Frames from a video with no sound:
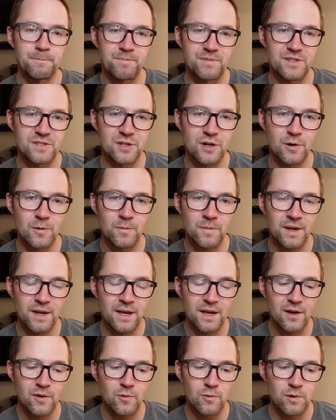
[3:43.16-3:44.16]
So
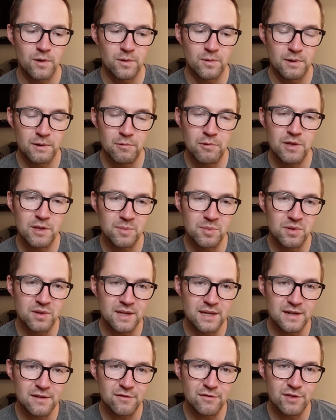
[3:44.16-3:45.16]
we really
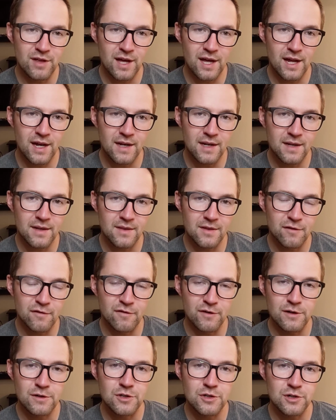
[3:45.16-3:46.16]
believe that the
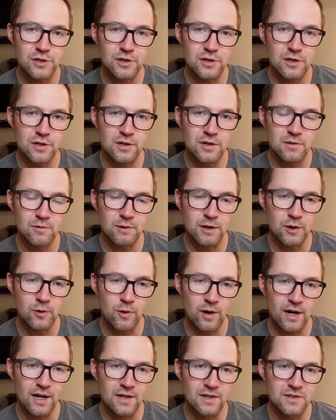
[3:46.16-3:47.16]
future
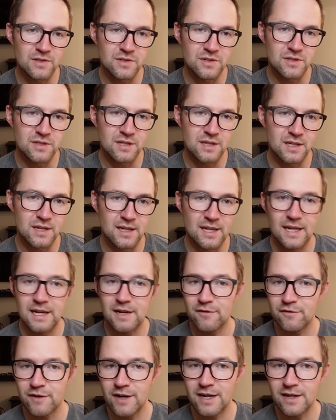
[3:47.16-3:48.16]
requires
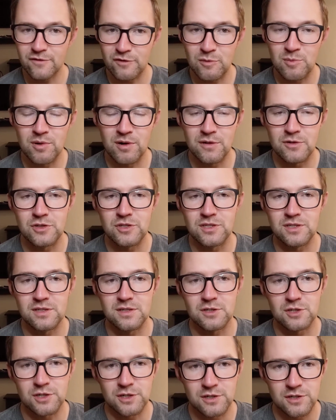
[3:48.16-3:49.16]
innovative approaches to
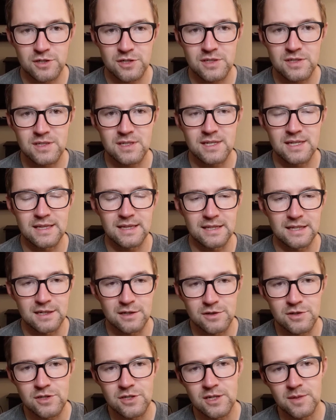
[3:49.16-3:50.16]
churches and
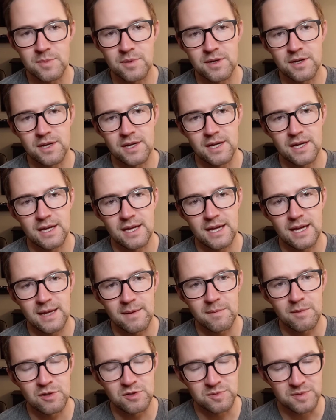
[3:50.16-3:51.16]
leadership
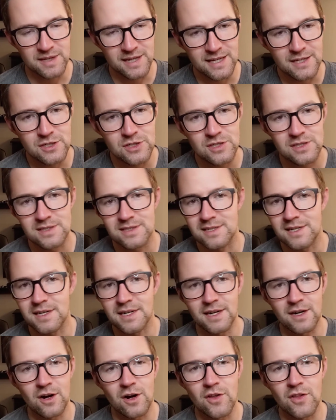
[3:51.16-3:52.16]
and multiplication and
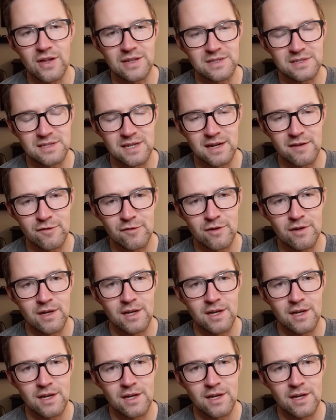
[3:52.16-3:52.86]
sending, all that stuff.